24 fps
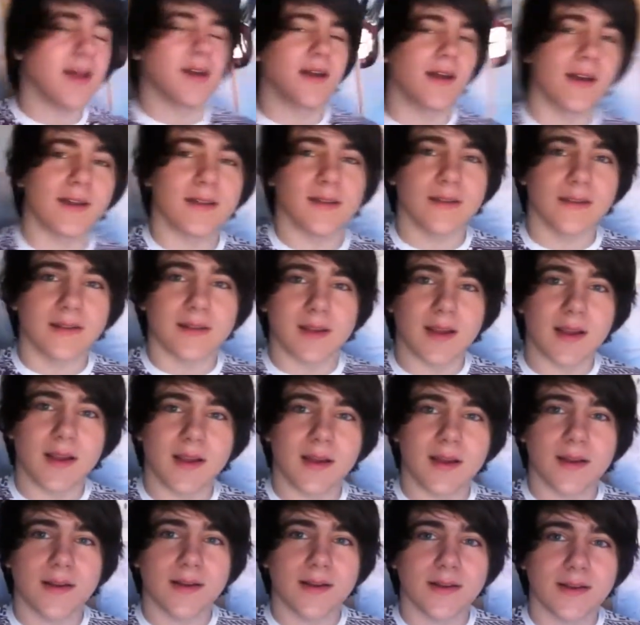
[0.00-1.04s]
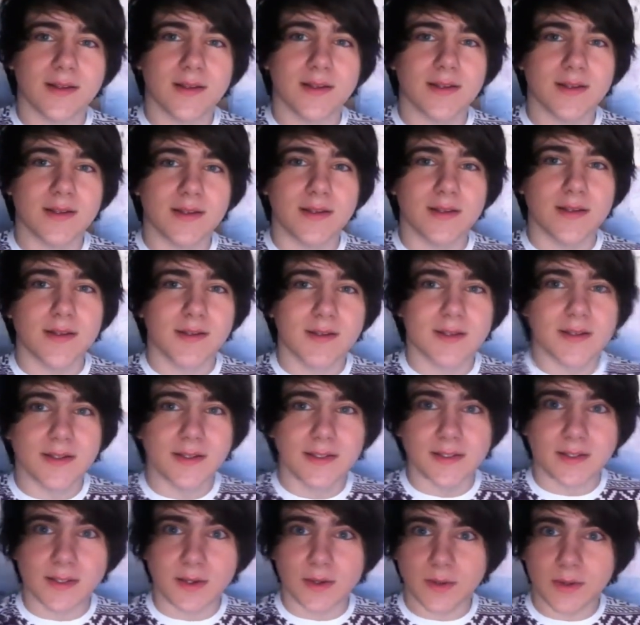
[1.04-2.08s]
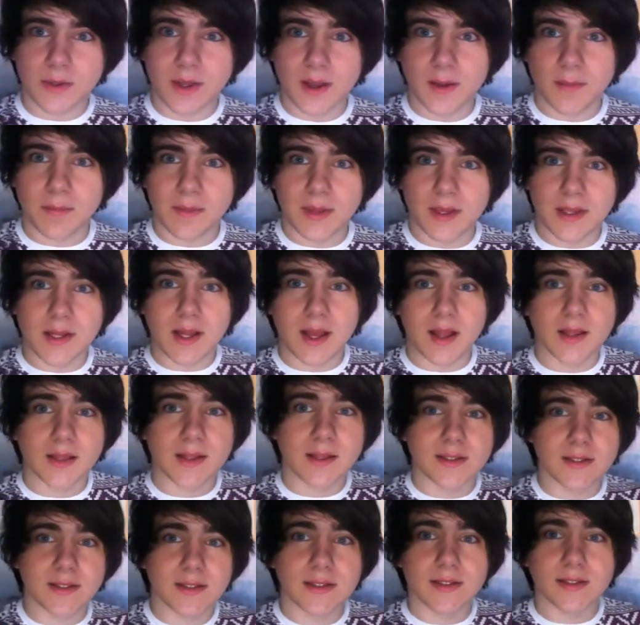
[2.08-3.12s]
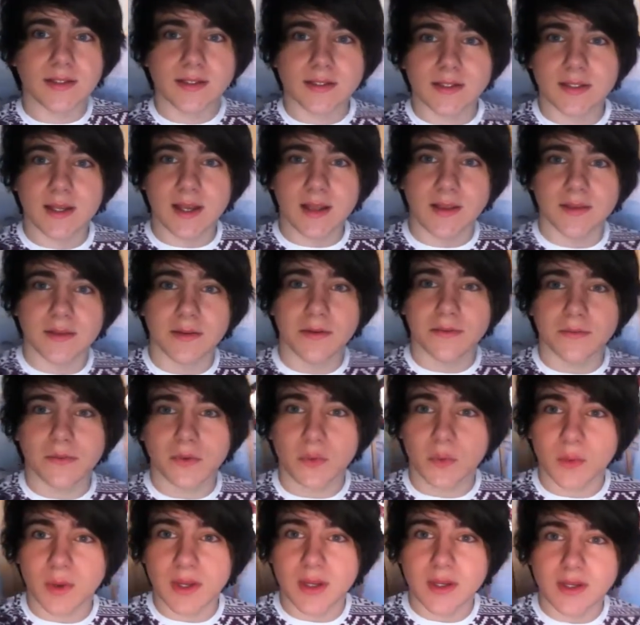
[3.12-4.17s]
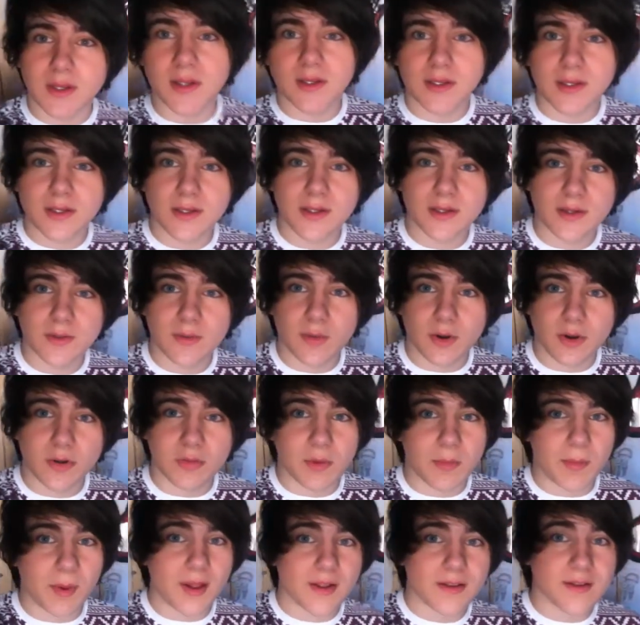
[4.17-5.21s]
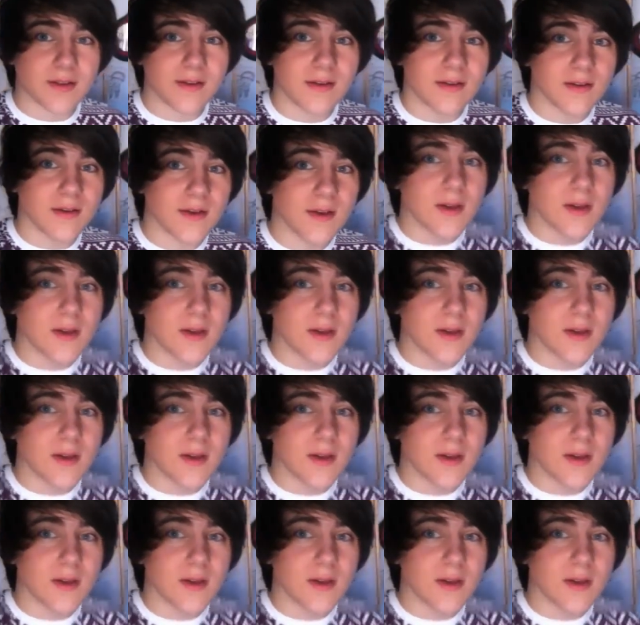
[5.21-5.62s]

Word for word: And so yeah, me and Alice together for a week. What could be better?